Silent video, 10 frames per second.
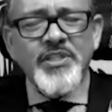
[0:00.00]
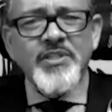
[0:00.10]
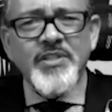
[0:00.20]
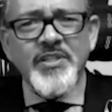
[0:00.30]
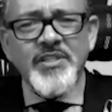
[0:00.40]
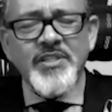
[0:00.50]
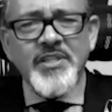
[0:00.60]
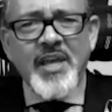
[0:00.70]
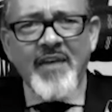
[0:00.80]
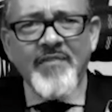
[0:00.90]

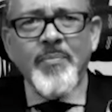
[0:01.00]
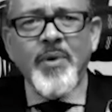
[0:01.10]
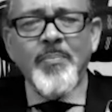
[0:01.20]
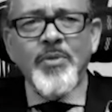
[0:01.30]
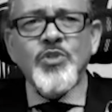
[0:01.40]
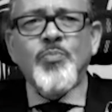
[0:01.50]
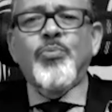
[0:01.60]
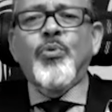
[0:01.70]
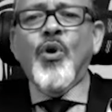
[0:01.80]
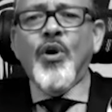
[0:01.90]
to have a
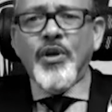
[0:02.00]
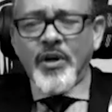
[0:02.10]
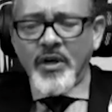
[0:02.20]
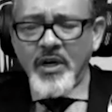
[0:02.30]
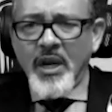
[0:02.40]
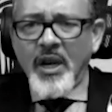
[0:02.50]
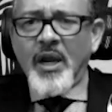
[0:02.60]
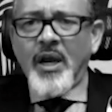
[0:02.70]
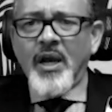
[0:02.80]
much broader